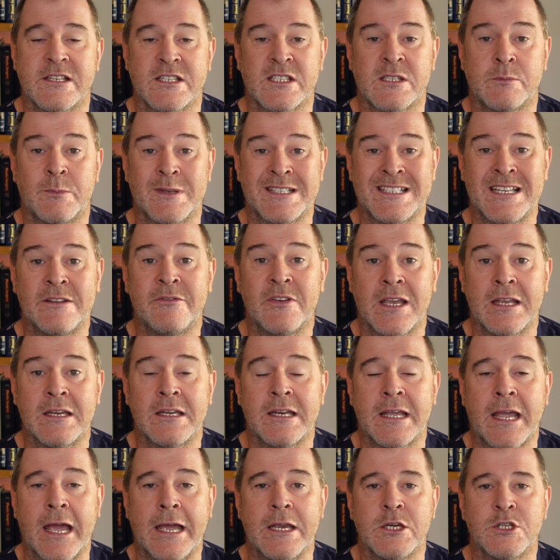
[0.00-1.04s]
specific
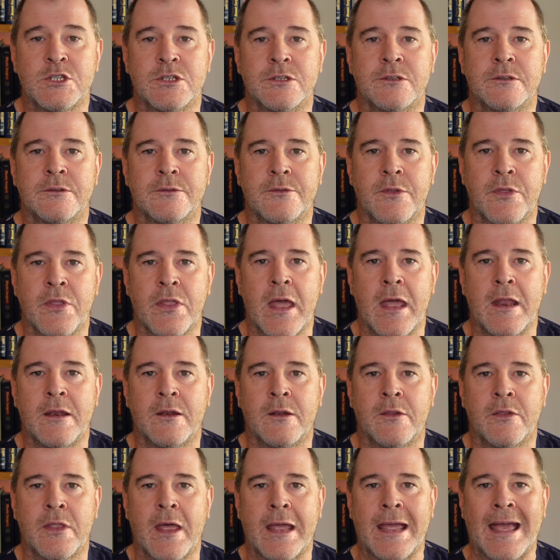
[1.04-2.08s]
indication
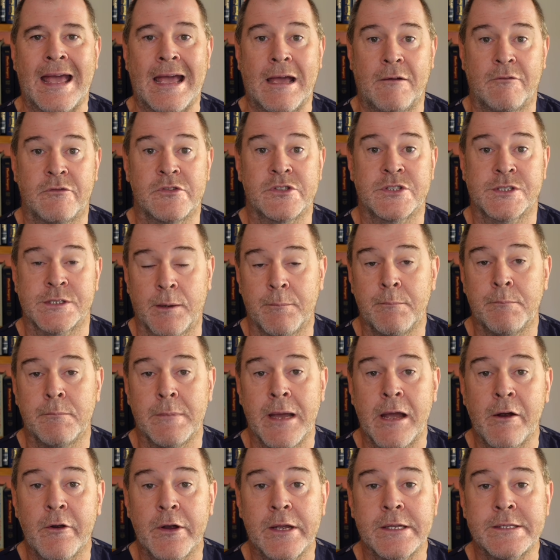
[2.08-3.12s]
then they have some
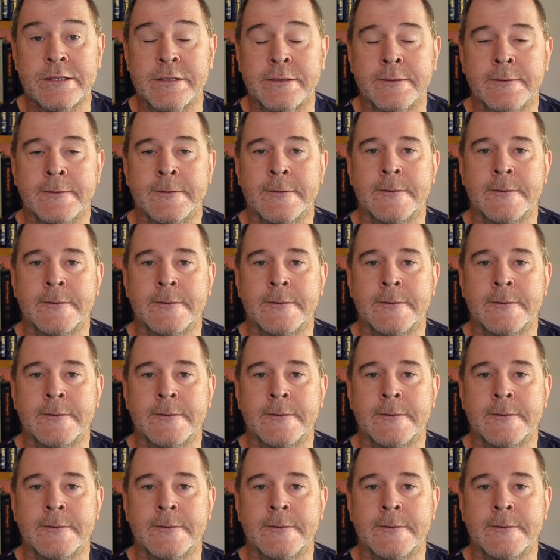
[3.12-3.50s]
merit,